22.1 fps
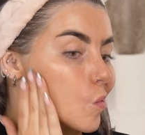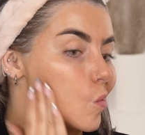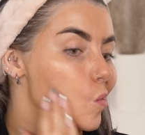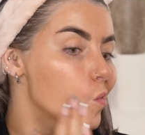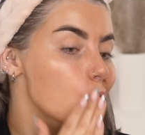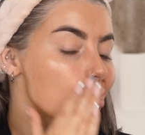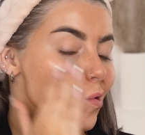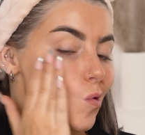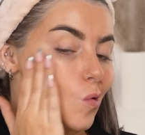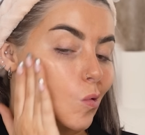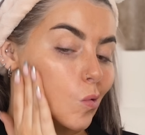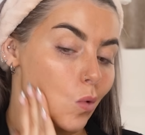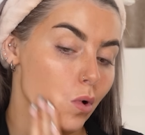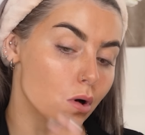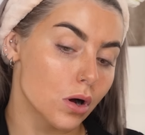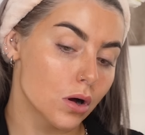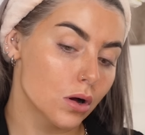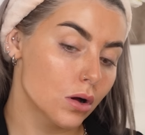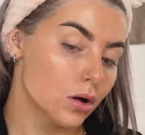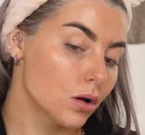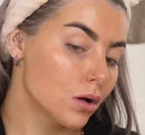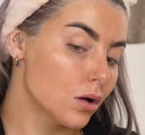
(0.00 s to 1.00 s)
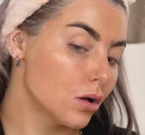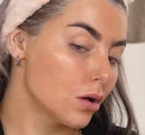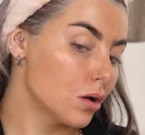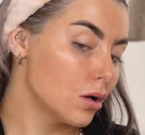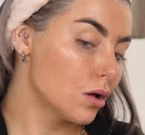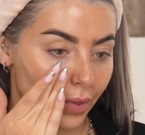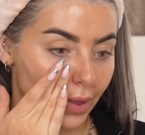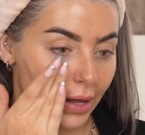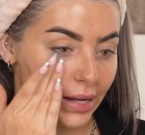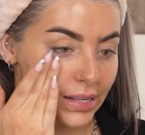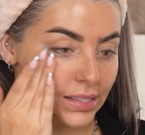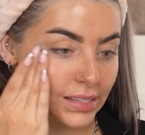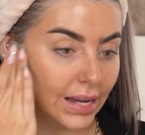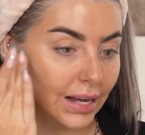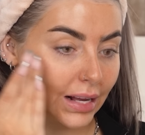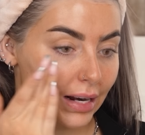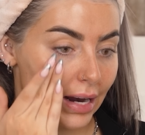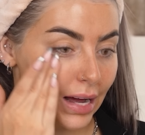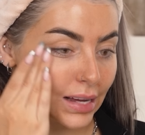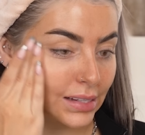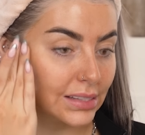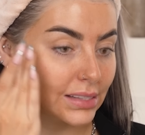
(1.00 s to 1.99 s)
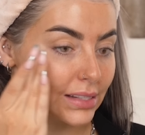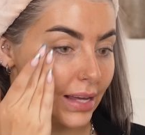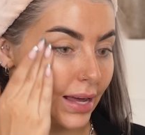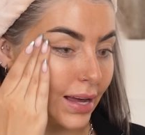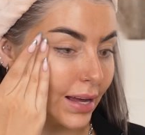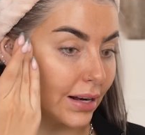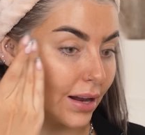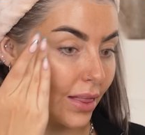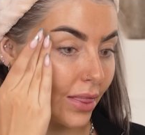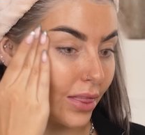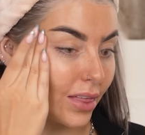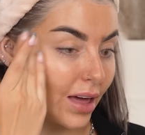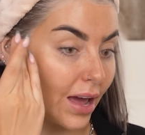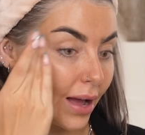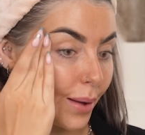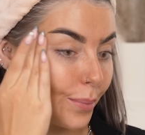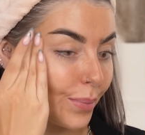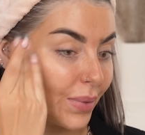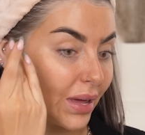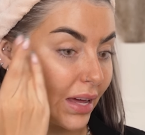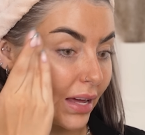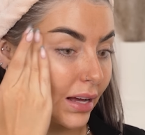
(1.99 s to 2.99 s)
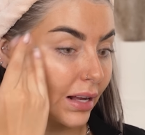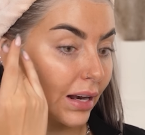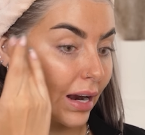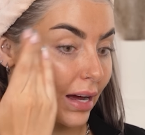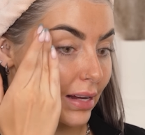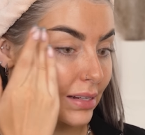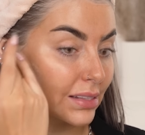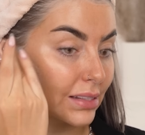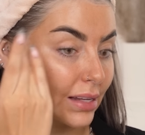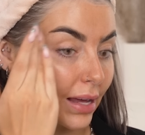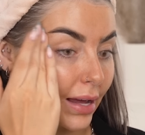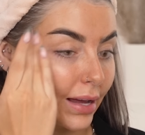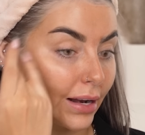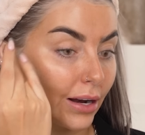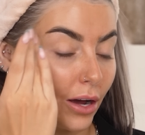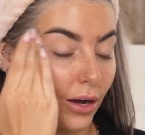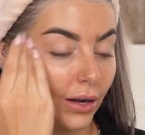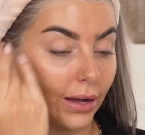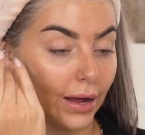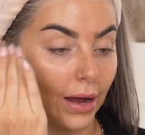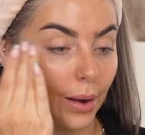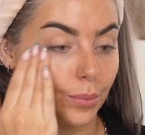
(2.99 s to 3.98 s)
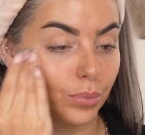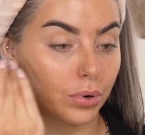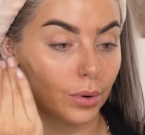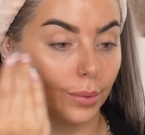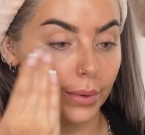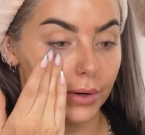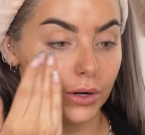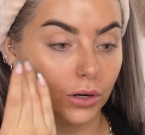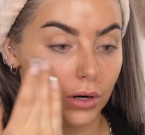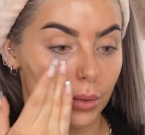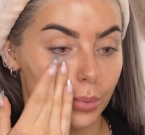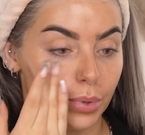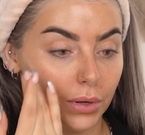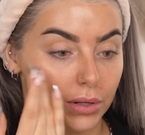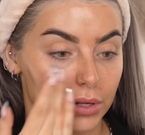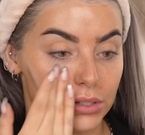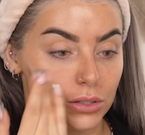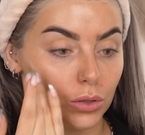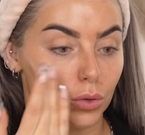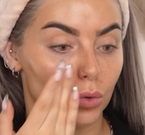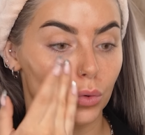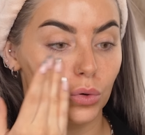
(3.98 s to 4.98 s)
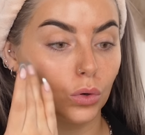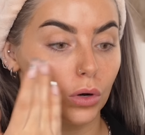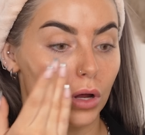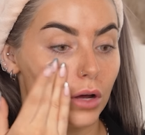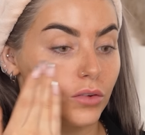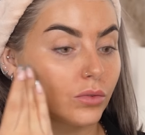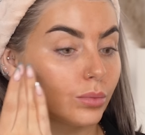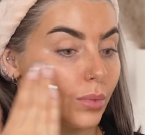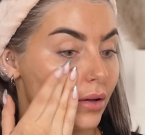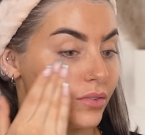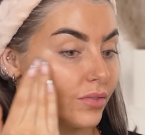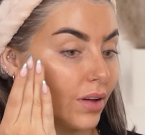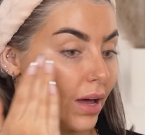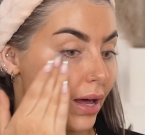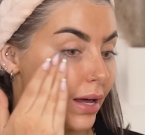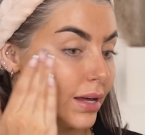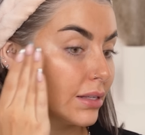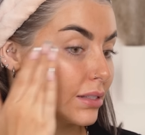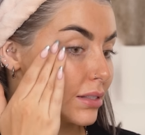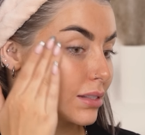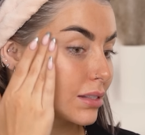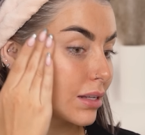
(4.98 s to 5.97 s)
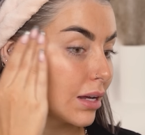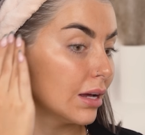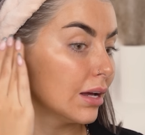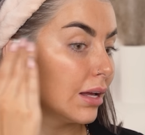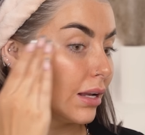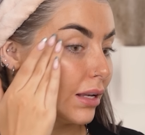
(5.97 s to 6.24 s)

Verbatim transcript: Oh, when they say glass skin, they mean glass skin. Okay, I'm probably not gonna put this all over my face.